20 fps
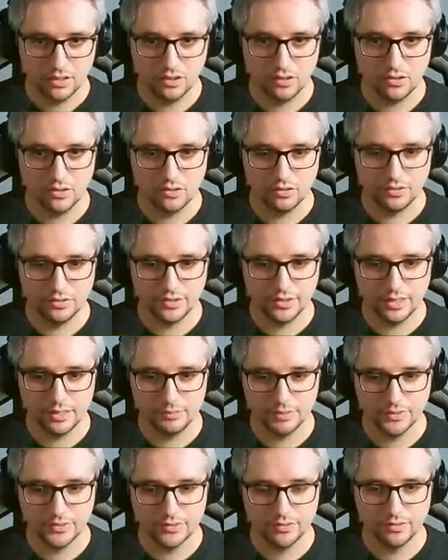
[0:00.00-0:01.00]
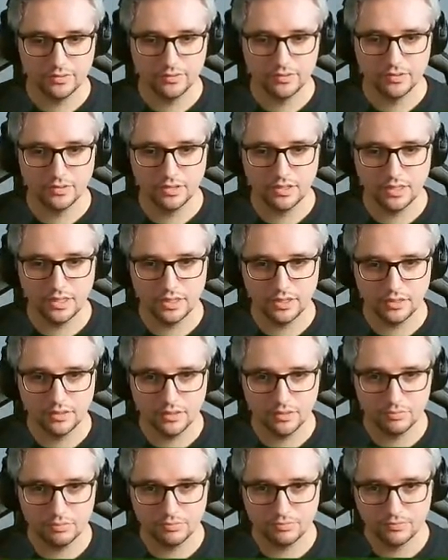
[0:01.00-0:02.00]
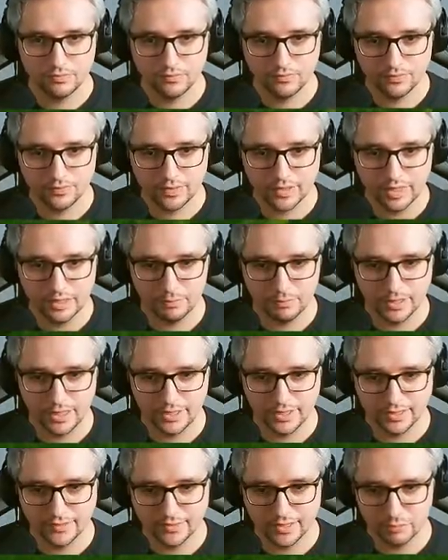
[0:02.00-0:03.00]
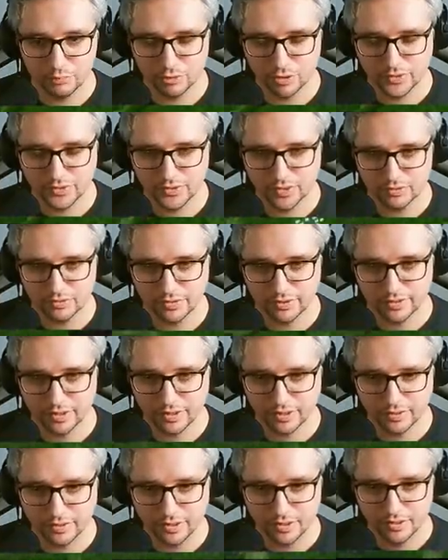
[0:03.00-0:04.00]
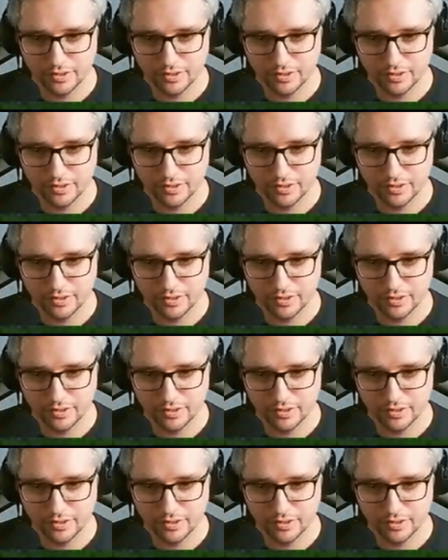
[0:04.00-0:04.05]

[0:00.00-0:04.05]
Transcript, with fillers: Oh, damn it. I, uh, I panicked, I pressed everything.